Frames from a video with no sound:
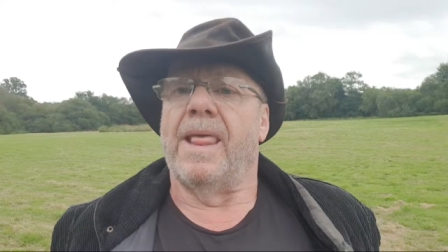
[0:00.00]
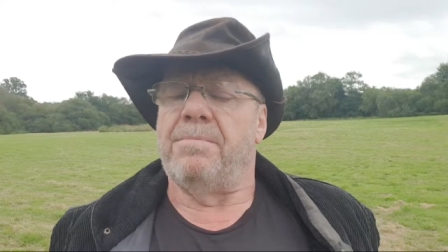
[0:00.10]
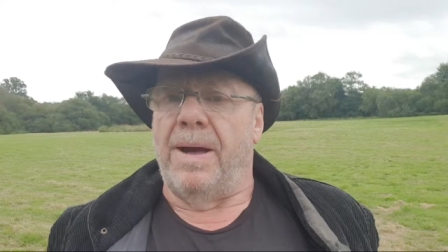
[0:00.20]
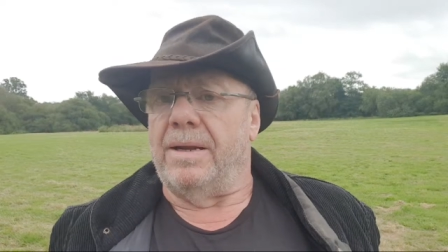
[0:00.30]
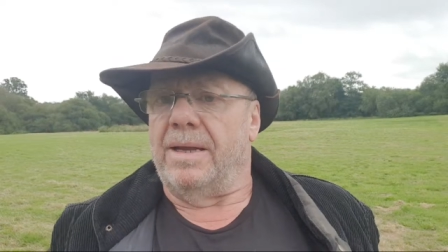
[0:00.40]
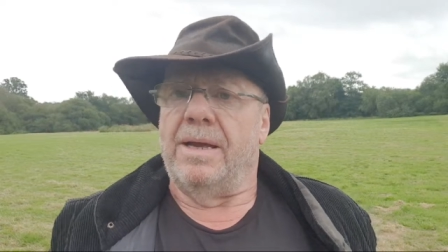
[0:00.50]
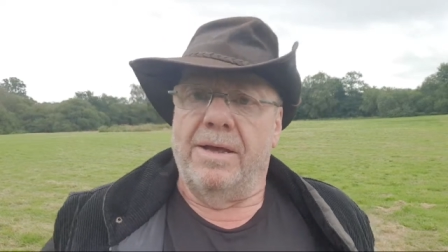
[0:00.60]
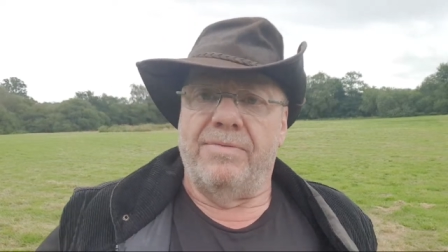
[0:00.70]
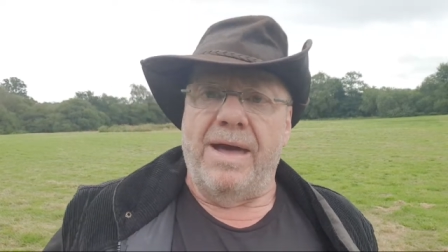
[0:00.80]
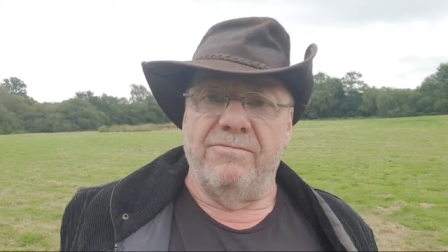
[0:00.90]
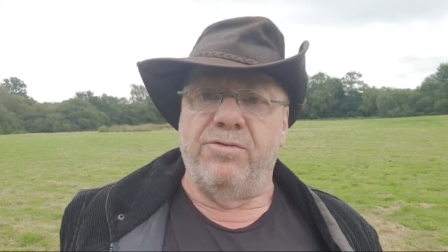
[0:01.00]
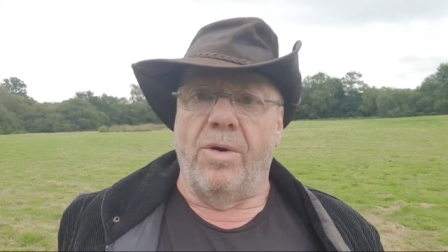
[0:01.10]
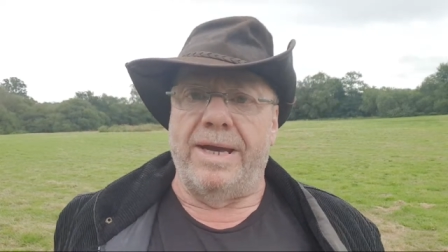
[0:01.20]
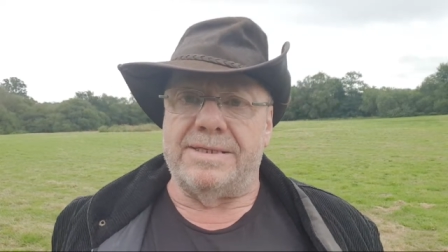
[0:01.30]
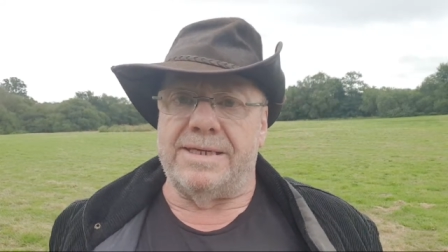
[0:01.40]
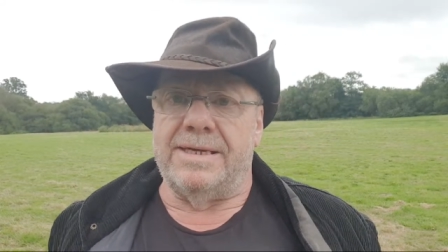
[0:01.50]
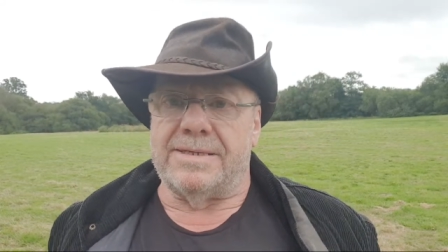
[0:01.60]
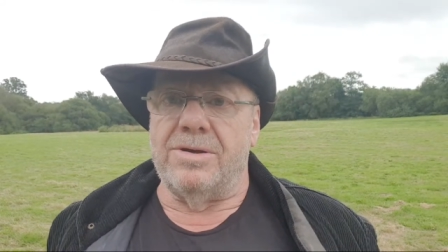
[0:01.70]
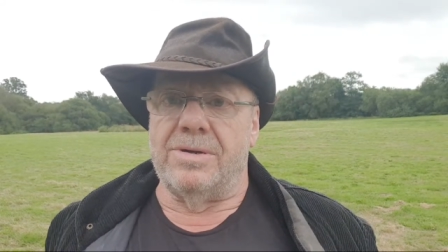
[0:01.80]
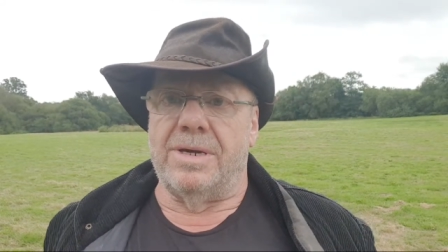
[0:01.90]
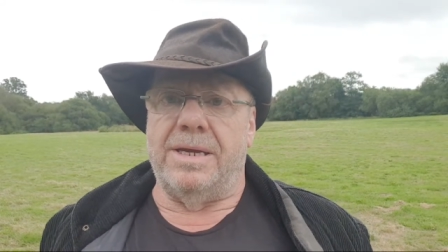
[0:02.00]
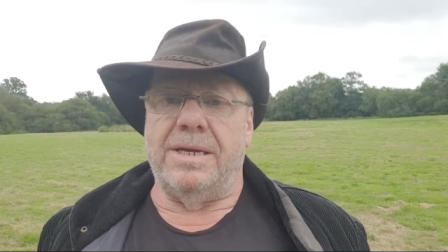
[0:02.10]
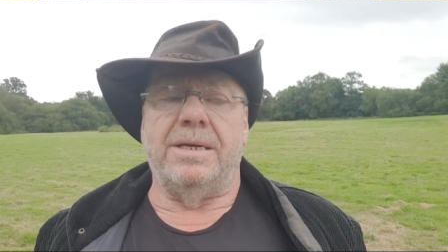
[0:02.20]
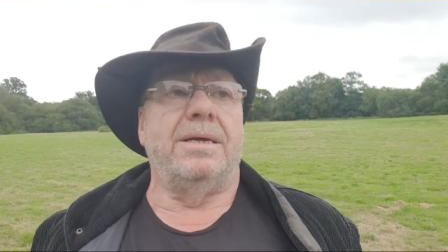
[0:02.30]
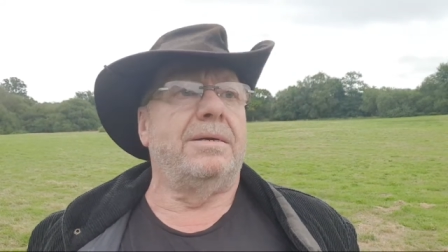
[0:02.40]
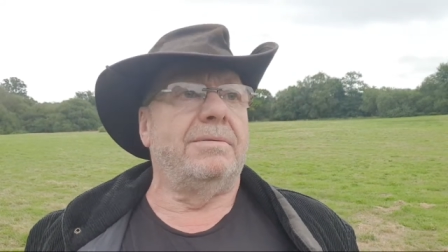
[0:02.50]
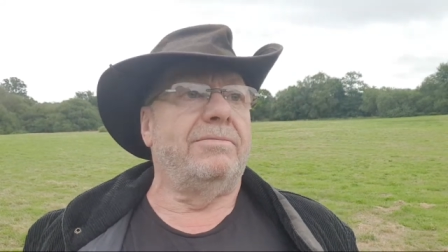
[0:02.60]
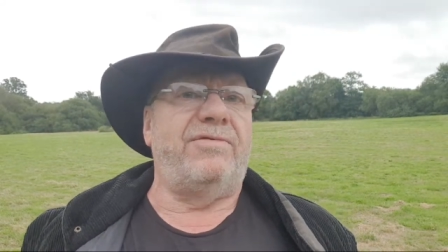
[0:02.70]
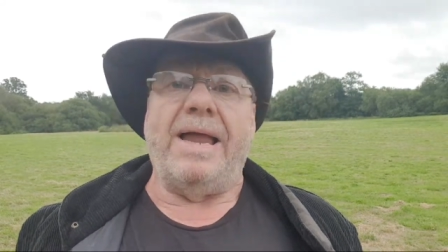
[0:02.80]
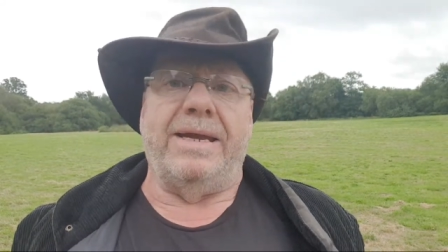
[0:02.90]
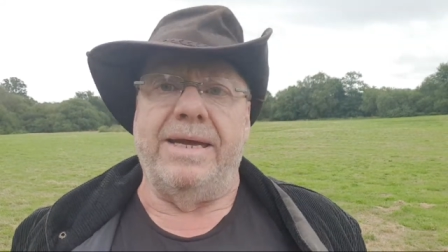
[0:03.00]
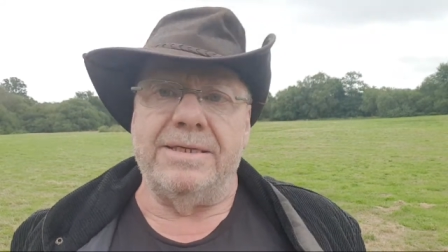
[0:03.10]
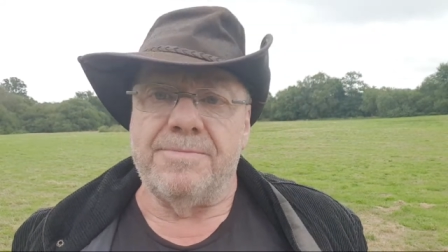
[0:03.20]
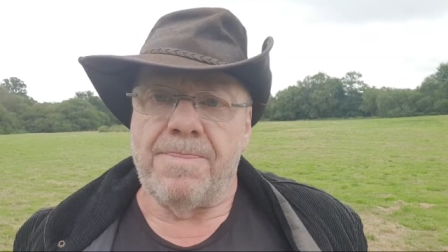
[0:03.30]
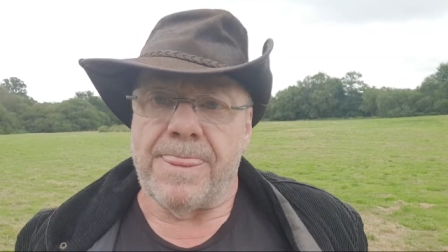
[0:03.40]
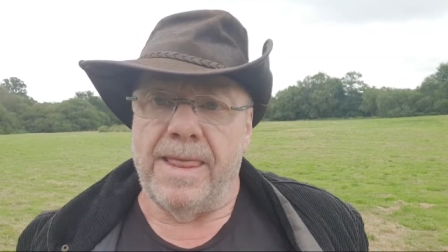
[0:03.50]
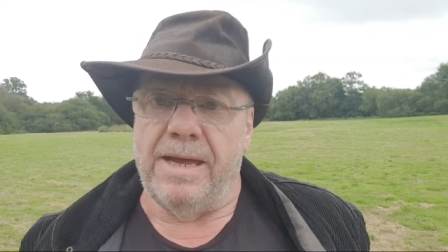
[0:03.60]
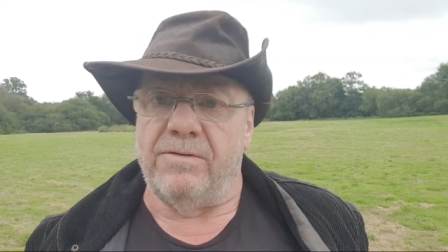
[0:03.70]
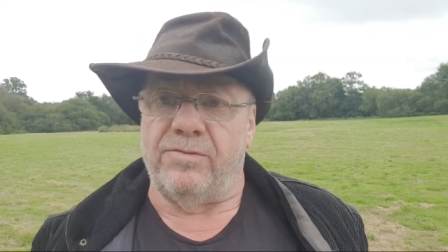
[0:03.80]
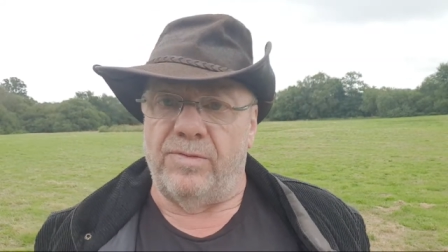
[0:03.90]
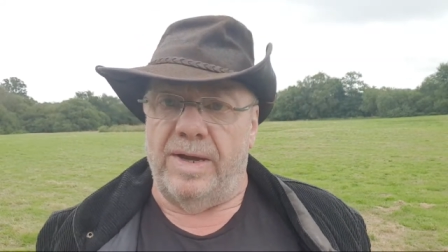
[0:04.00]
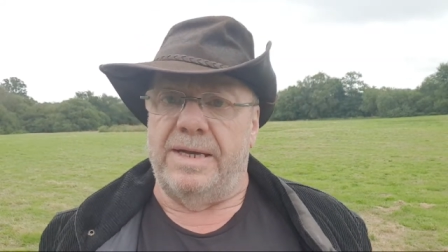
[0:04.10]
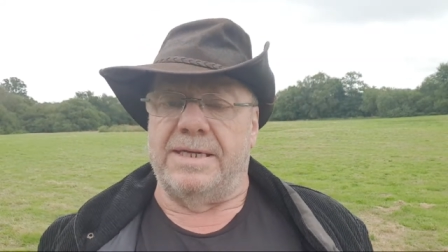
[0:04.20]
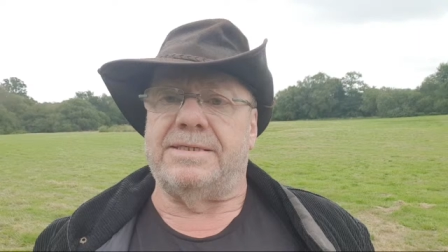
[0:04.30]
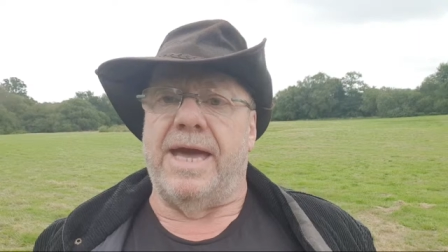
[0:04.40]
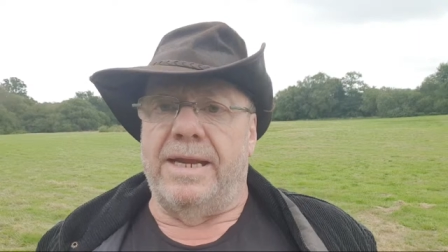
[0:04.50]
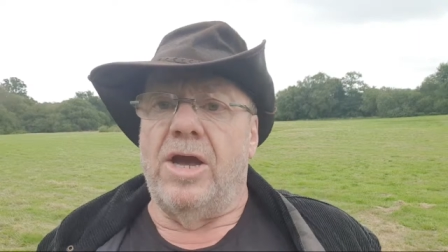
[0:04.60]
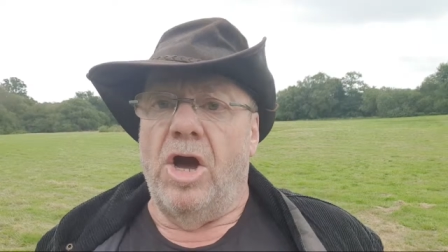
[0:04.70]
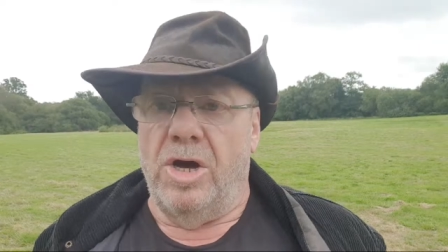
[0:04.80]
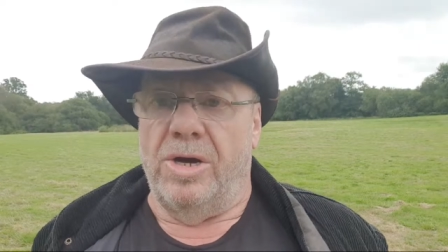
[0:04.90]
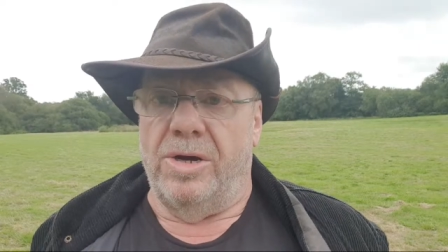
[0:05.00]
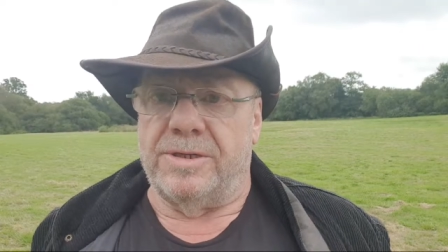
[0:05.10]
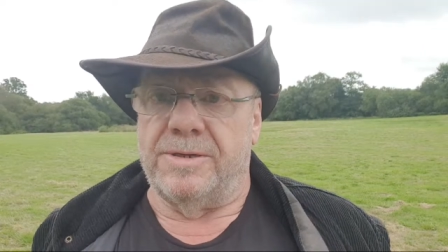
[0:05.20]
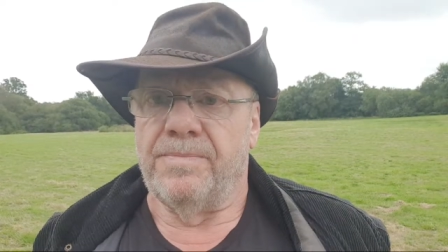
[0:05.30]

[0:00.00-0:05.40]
But that voice is only valid if it is getting heard.